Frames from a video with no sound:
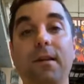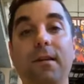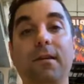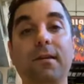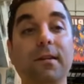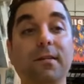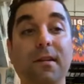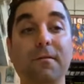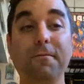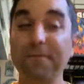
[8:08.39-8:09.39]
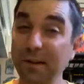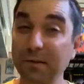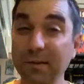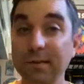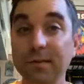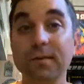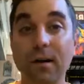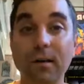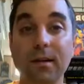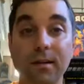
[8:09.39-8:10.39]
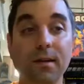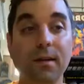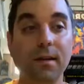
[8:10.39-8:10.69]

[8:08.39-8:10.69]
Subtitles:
and there is a fairly solid